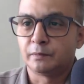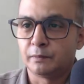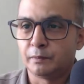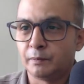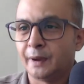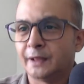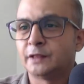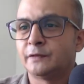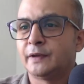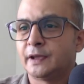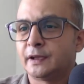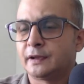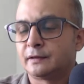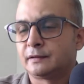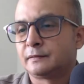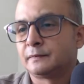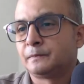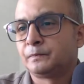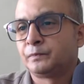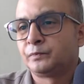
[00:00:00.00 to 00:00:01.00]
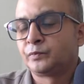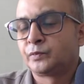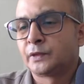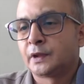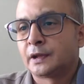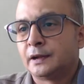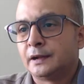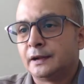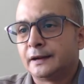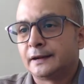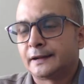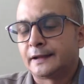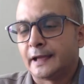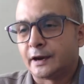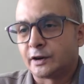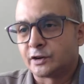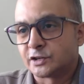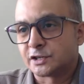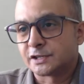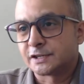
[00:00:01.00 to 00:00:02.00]
By the way,
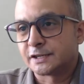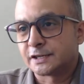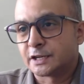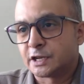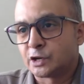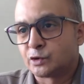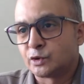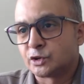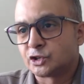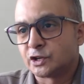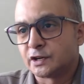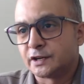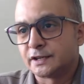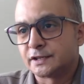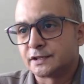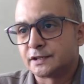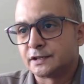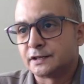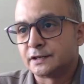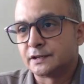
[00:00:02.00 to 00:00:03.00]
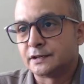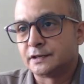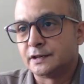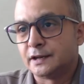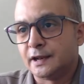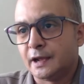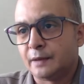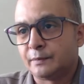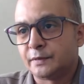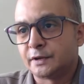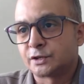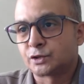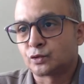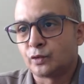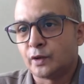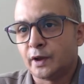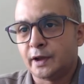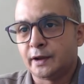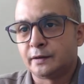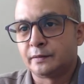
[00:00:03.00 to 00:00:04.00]
characteristic equation is lambda
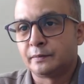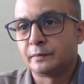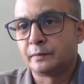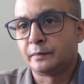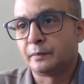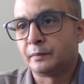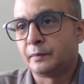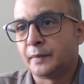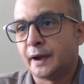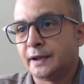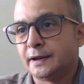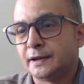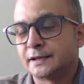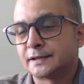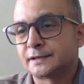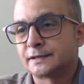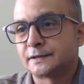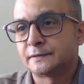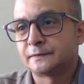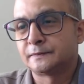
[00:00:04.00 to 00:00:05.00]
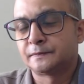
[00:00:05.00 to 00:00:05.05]
square minus